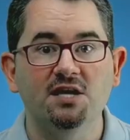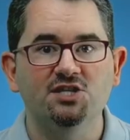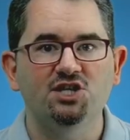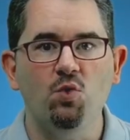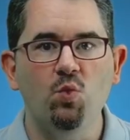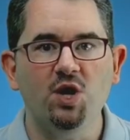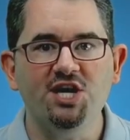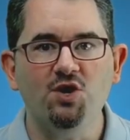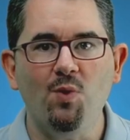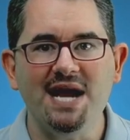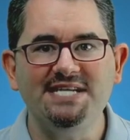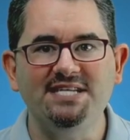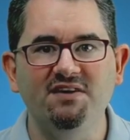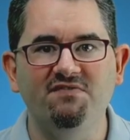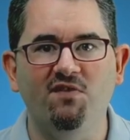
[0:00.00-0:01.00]
So what are you
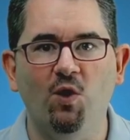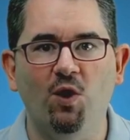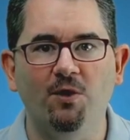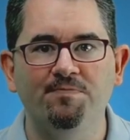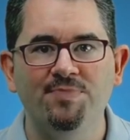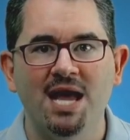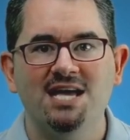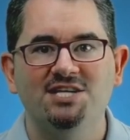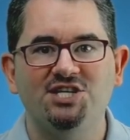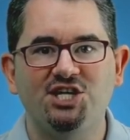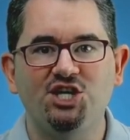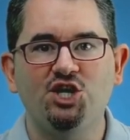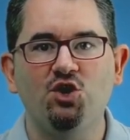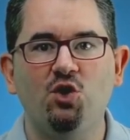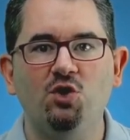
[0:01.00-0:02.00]
waiting for?
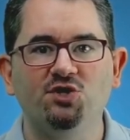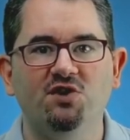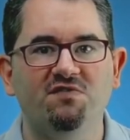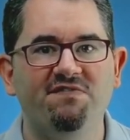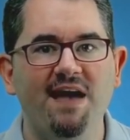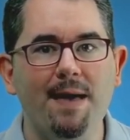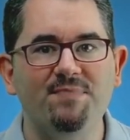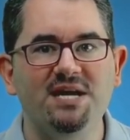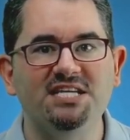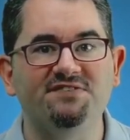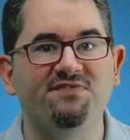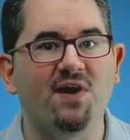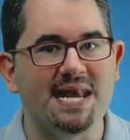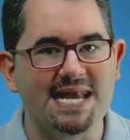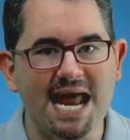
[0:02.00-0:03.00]
Secure your family's
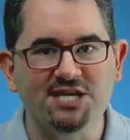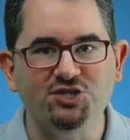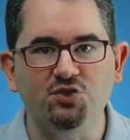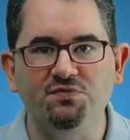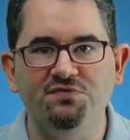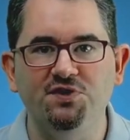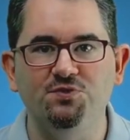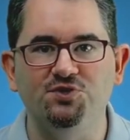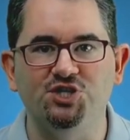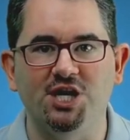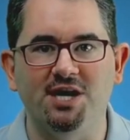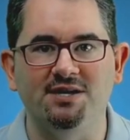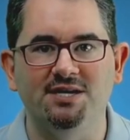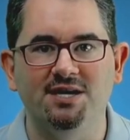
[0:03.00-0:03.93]
financial future